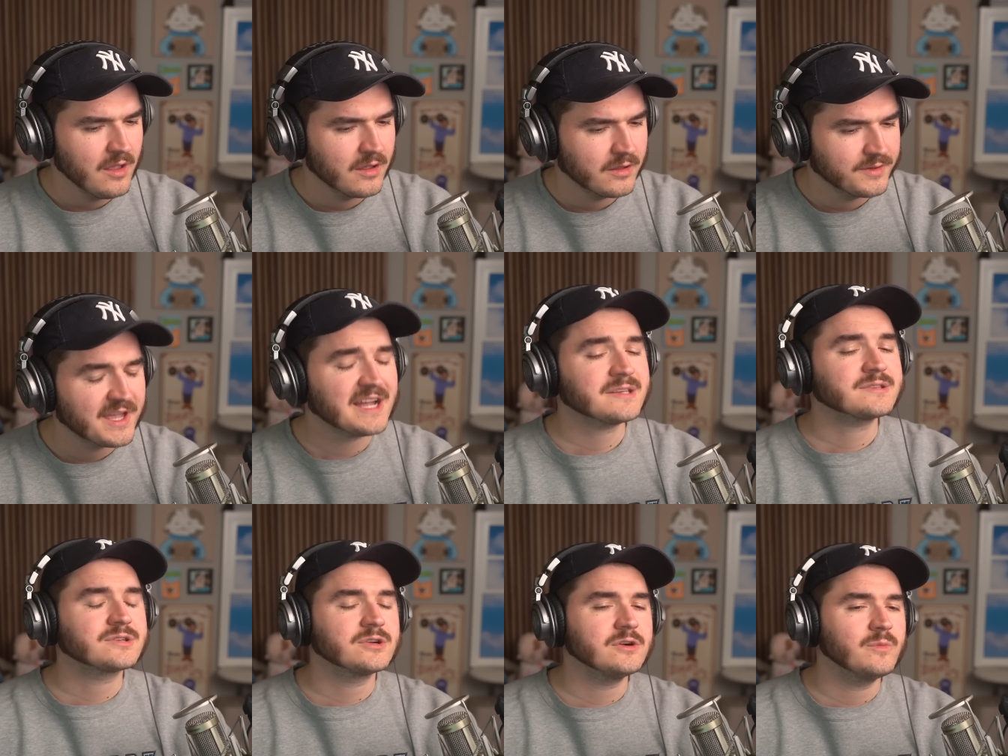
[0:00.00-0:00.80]

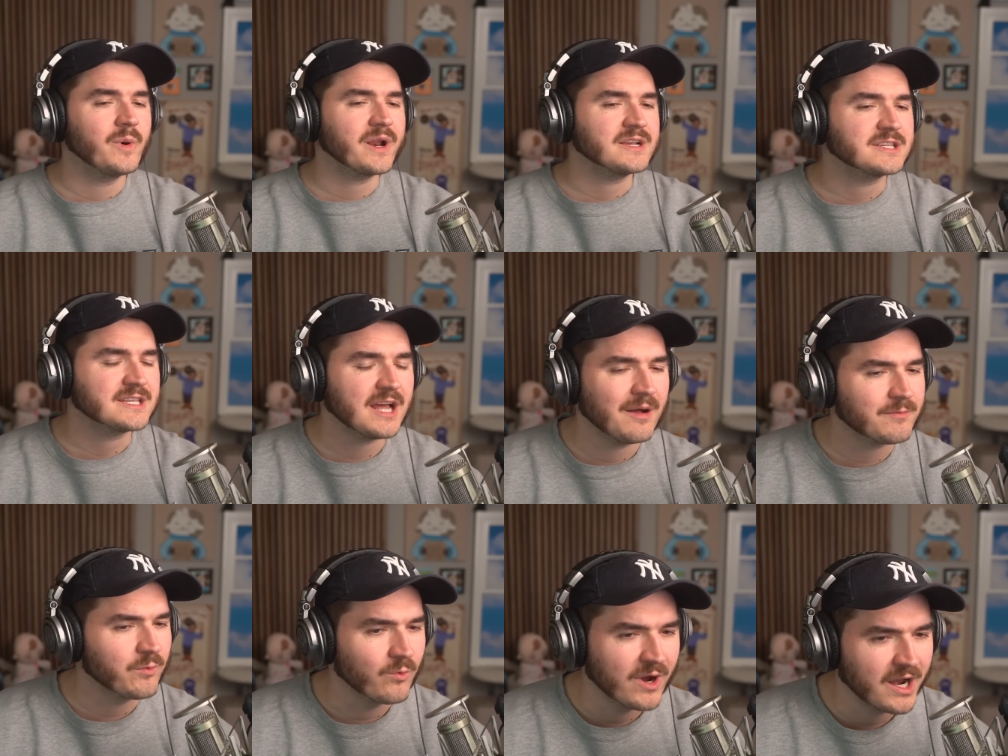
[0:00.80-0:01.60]
That's true, but I
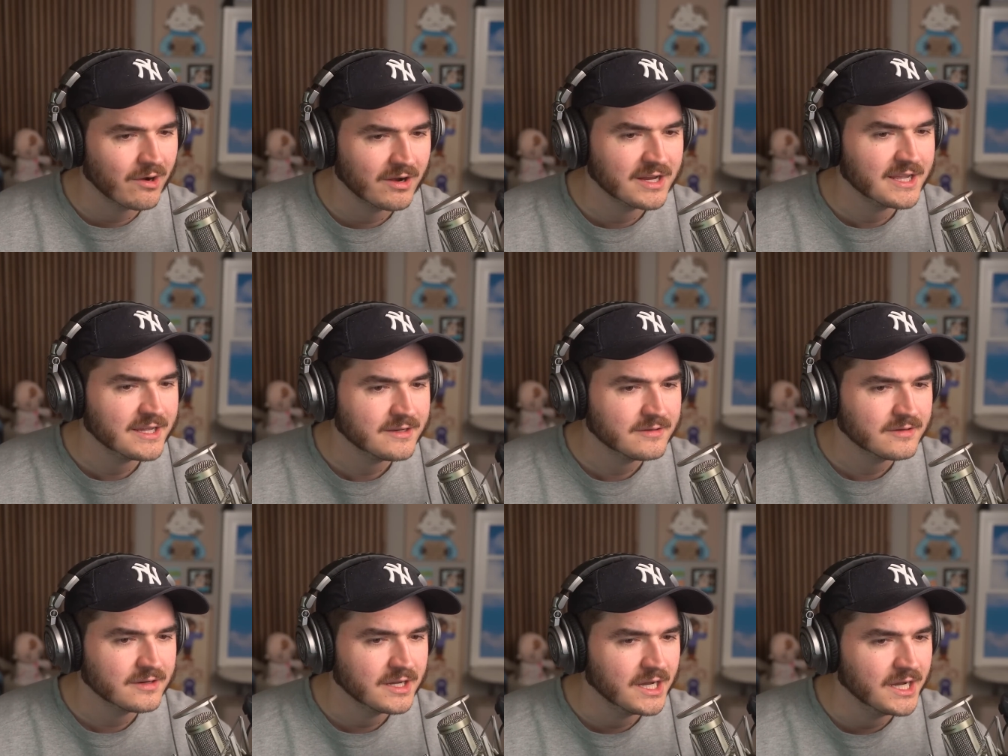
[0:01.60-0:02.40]
stopped wearing it.
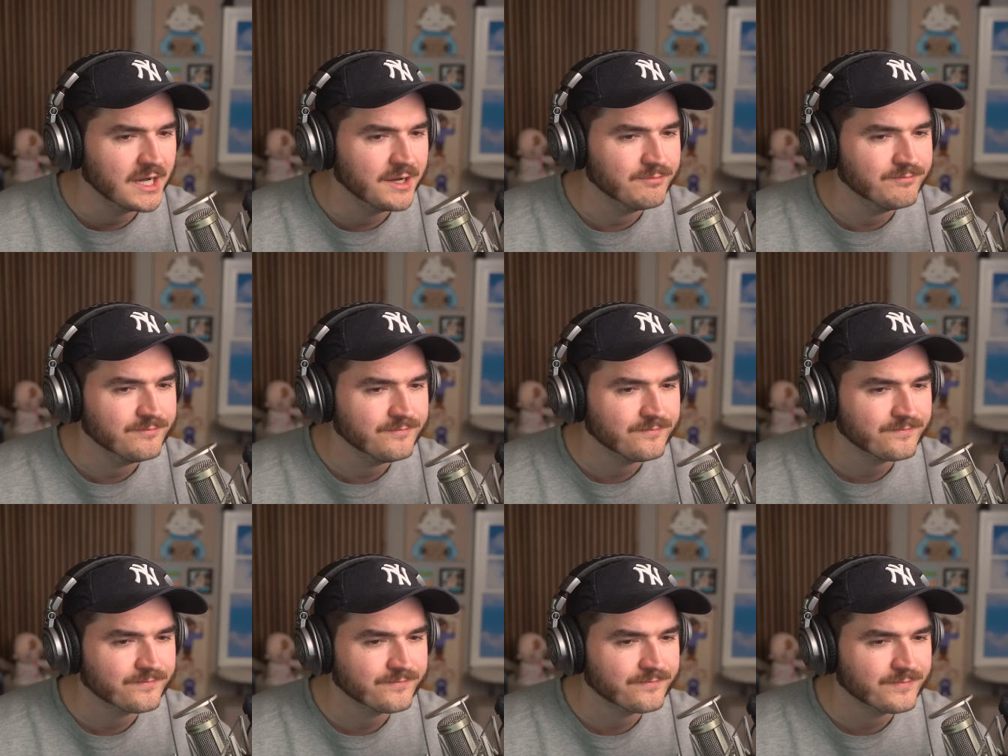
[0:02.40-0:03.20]

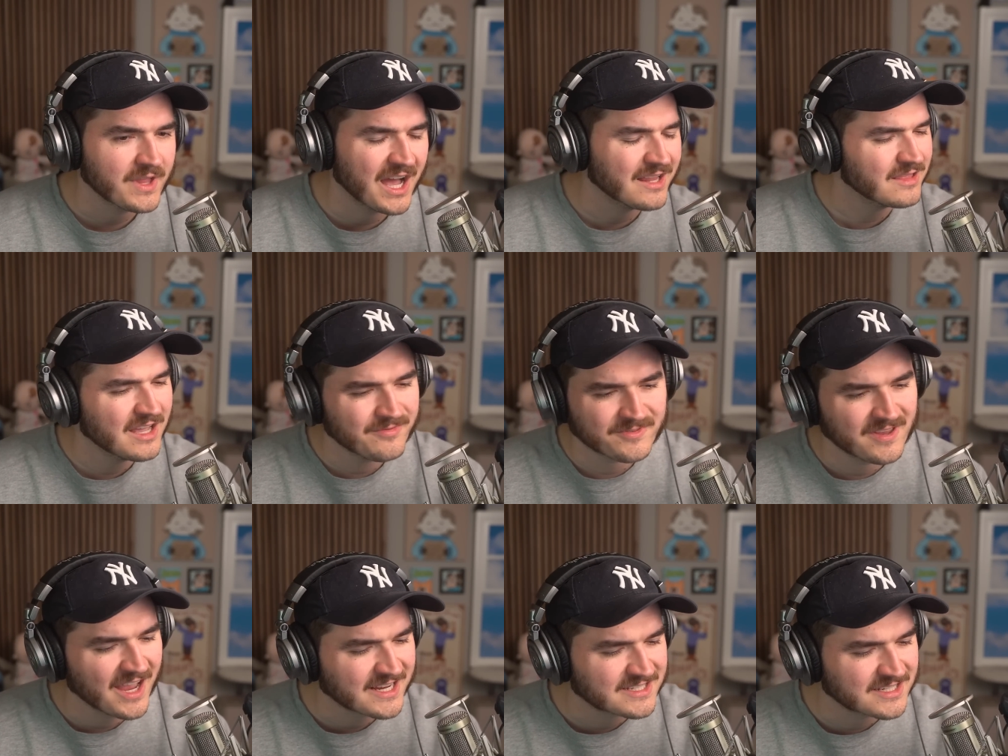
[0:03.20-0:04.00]
I left
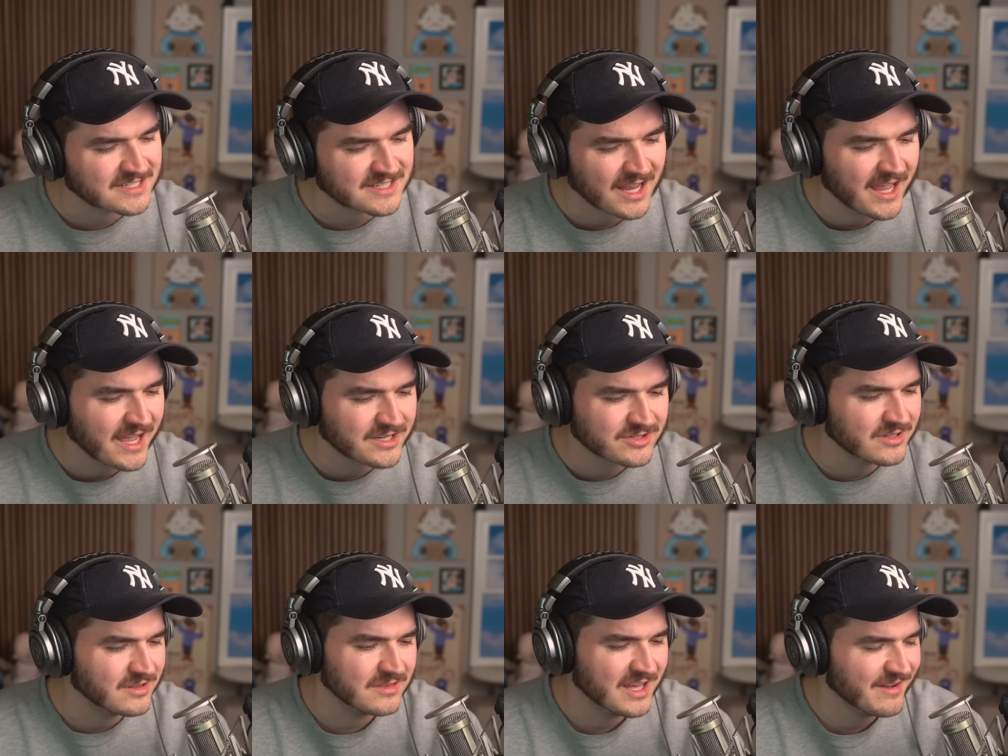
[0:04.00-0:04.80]
Texas. I
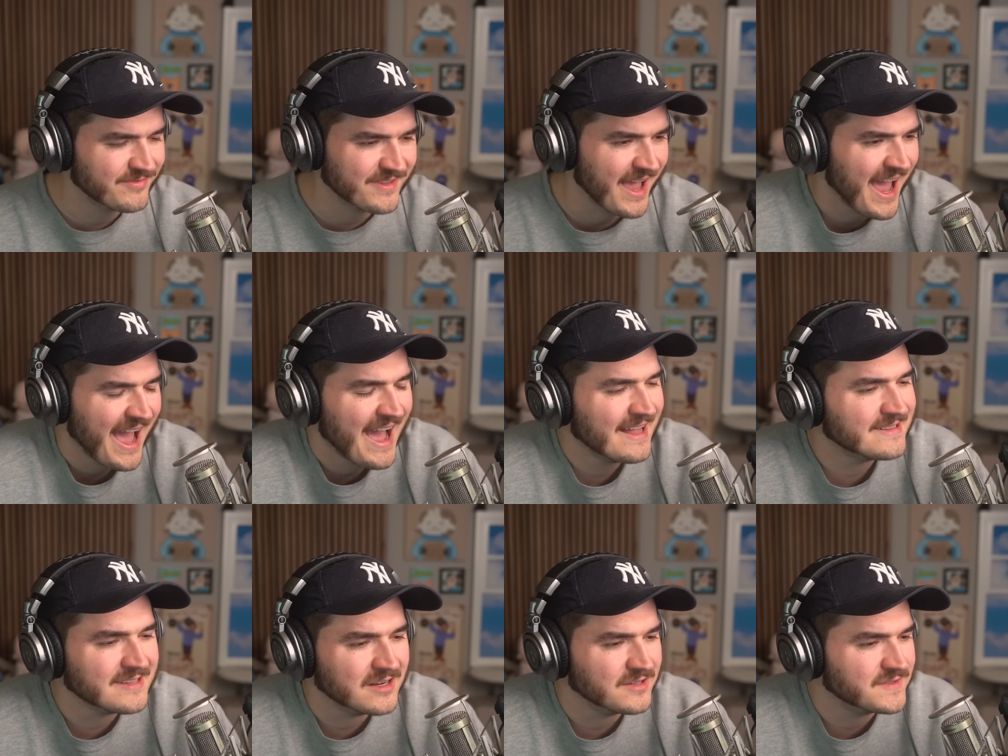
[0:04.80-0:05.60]
actually left the
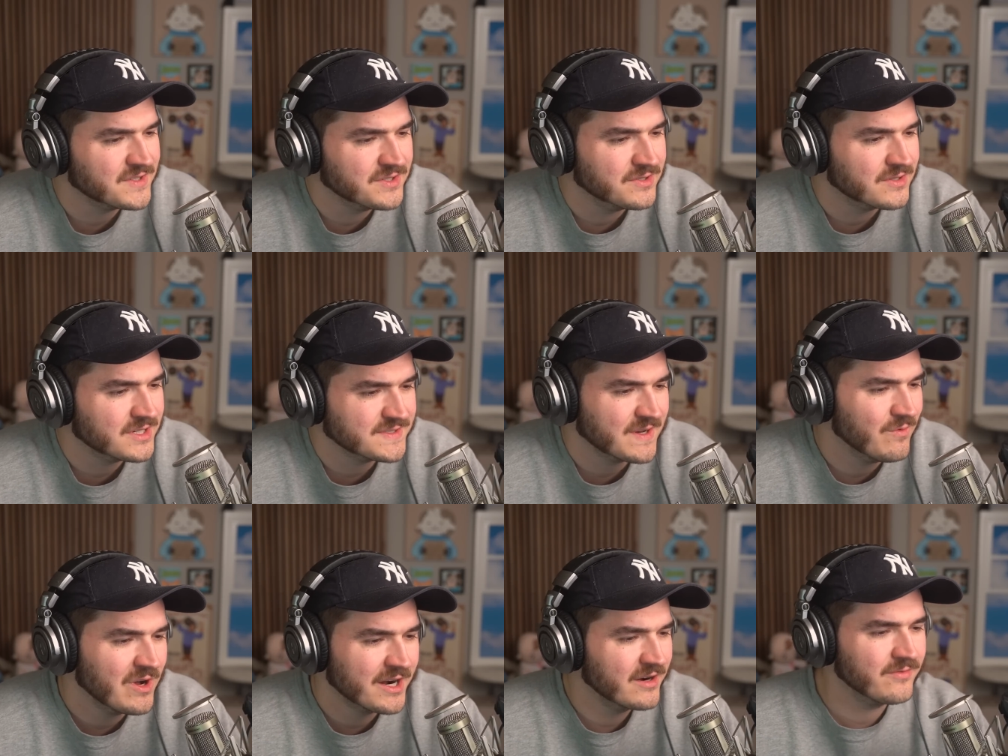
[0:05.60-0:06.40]
hat there too because I
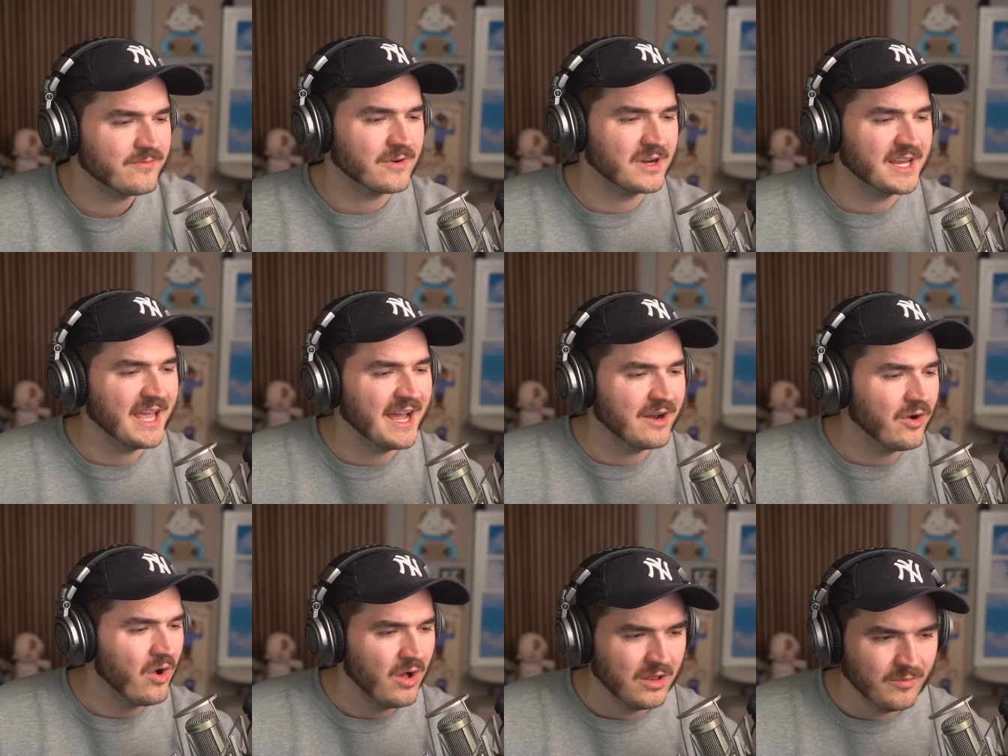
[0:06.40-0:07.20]
wanted to forget
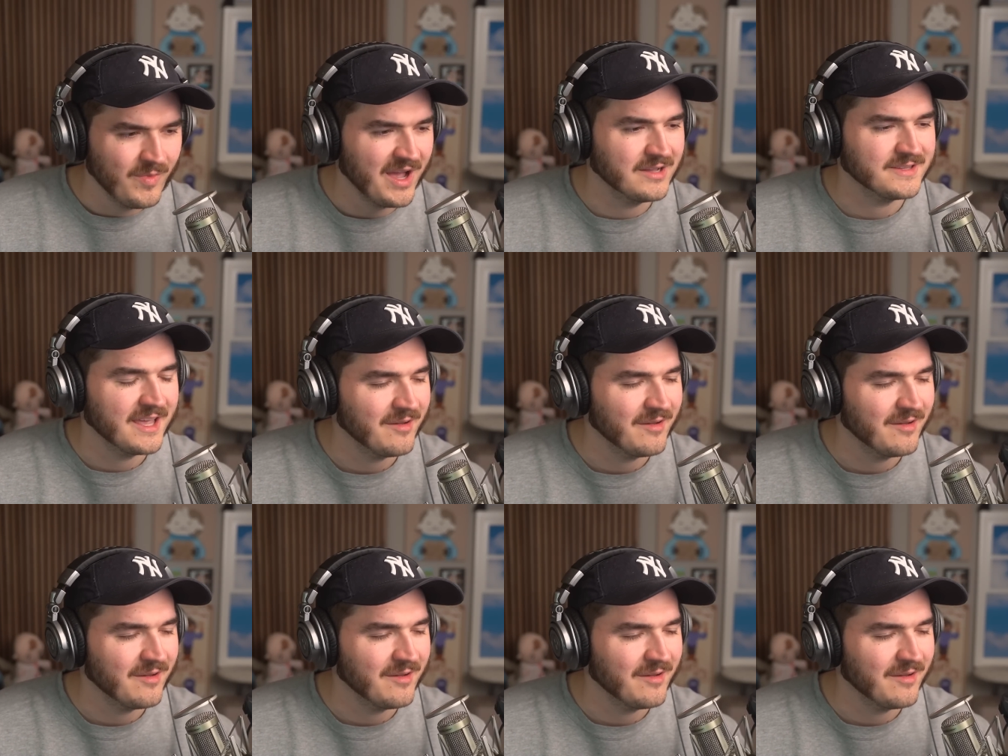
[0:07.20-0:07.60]
all about that